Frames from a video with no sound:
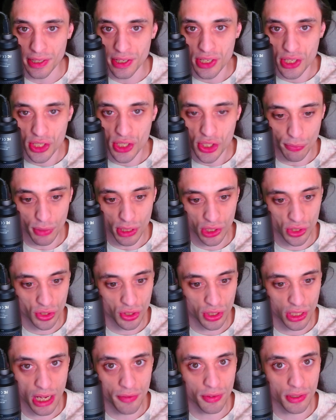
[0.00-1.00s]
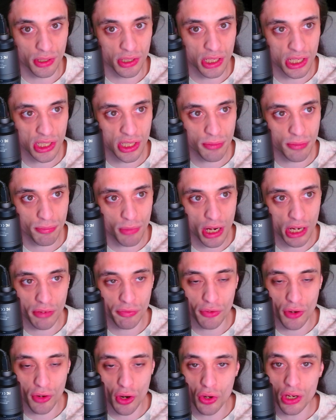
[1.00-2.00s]
So make sure you have a decent
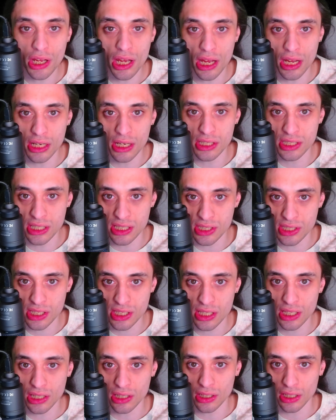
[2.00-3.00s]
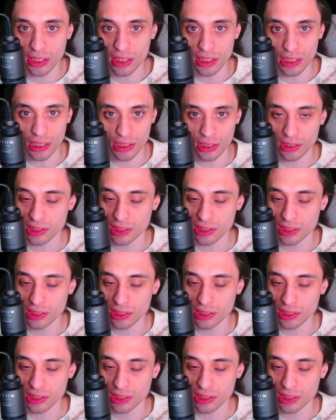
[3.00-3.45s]
microphone and decent lighting.